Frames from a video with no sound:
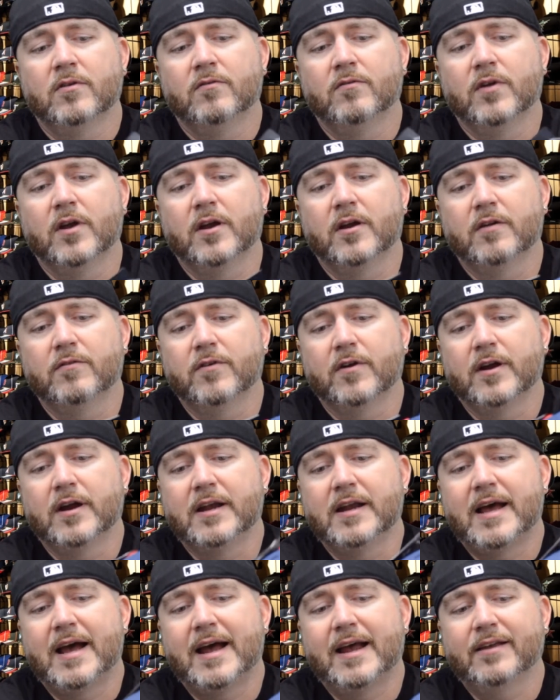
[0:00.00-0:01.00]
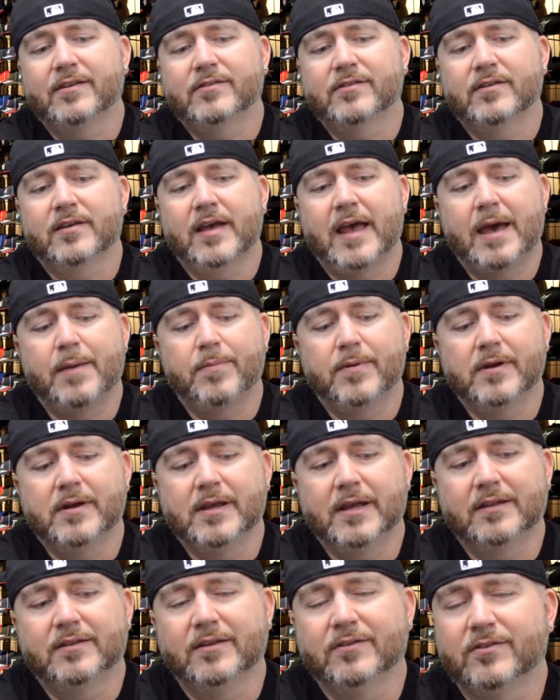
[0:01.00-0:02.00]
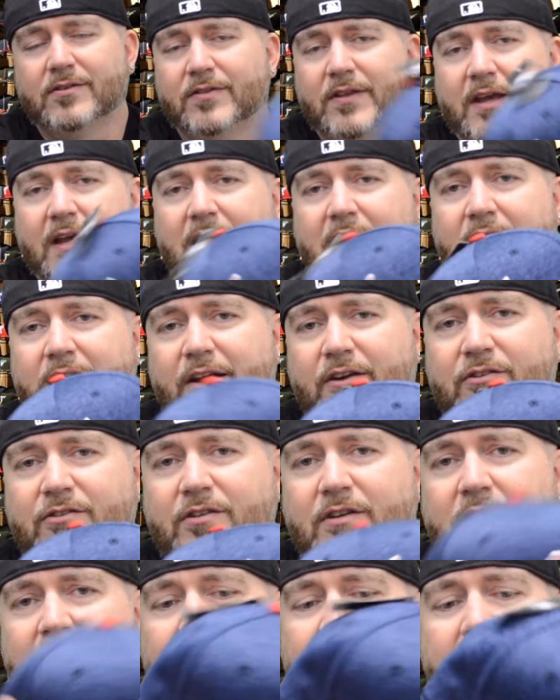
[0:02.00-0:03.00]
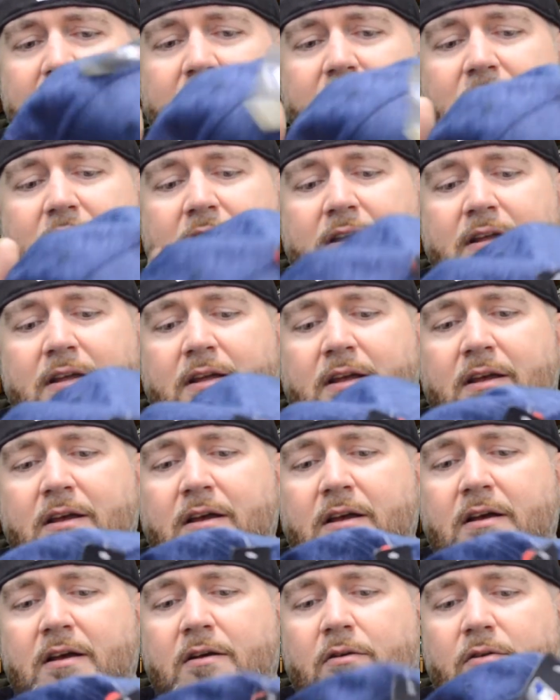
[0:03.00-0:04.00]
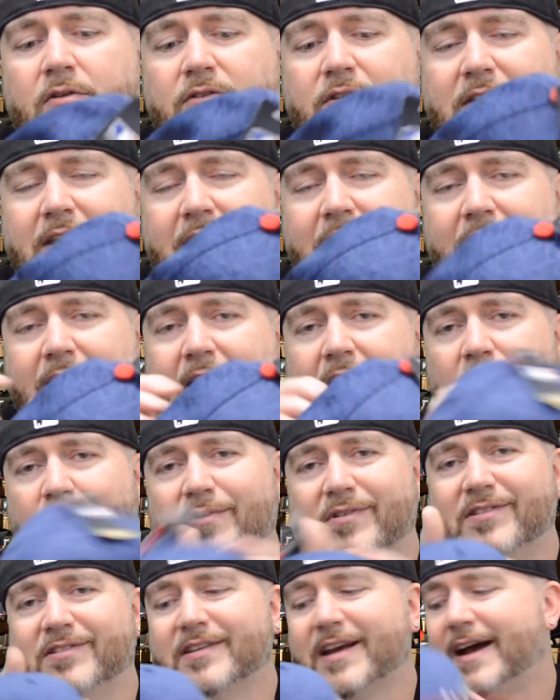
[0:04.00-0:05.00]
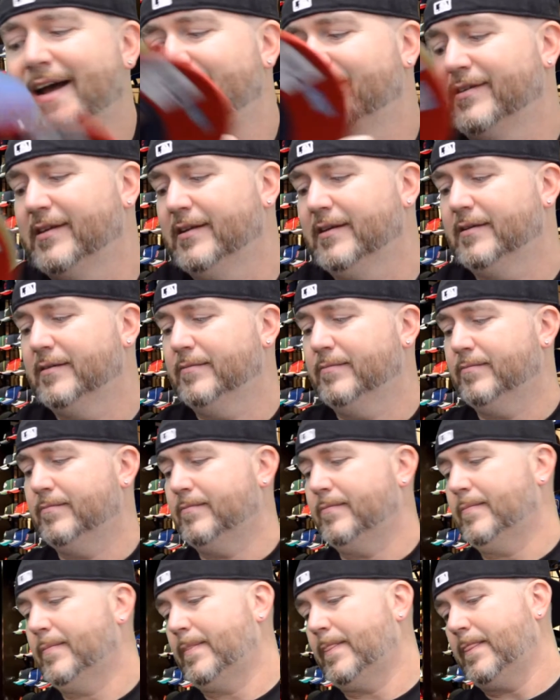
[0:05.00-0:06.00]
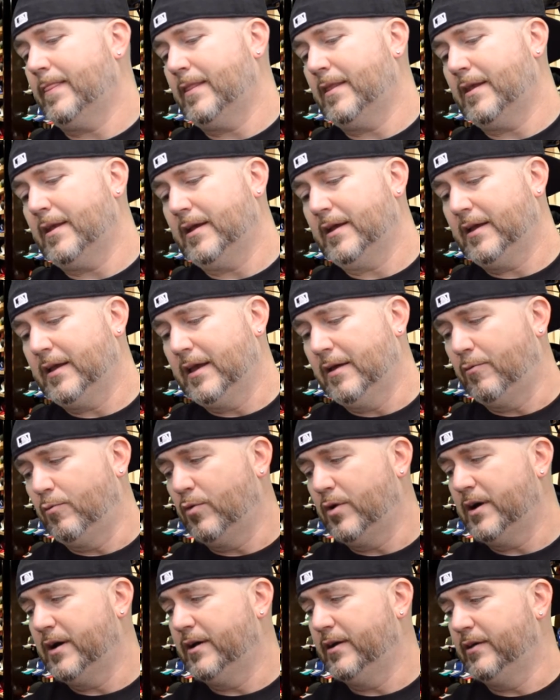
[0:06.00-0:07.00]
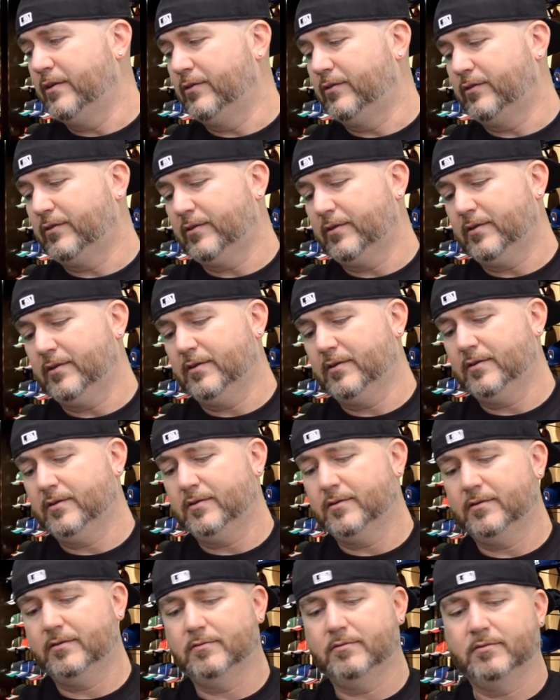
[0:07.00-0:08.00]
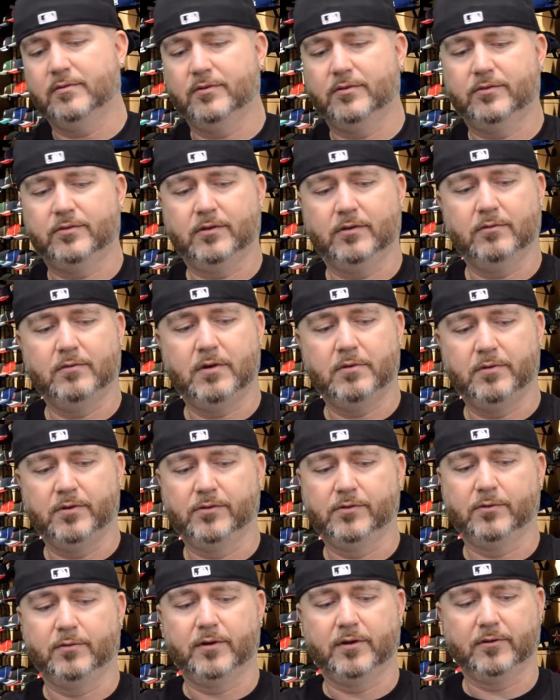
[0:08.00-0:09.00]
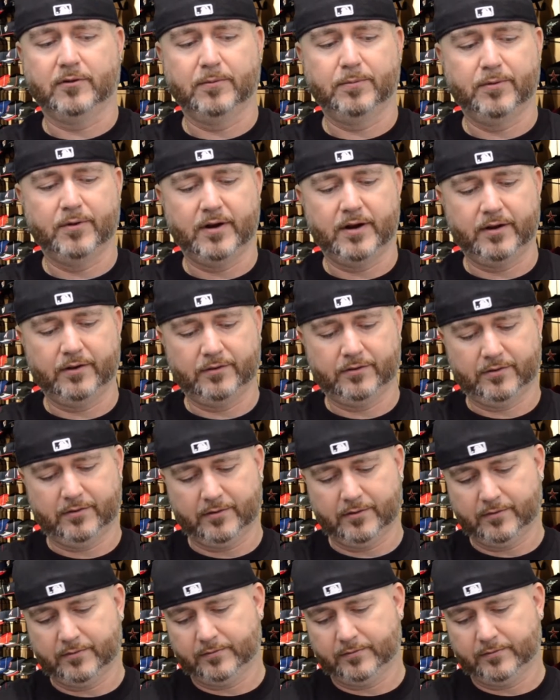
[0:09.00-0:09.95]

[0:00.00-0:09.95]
Very, very nice. Happy to get this in the collection. Once again, I got to resize it. It was, let's see, what was the regular price?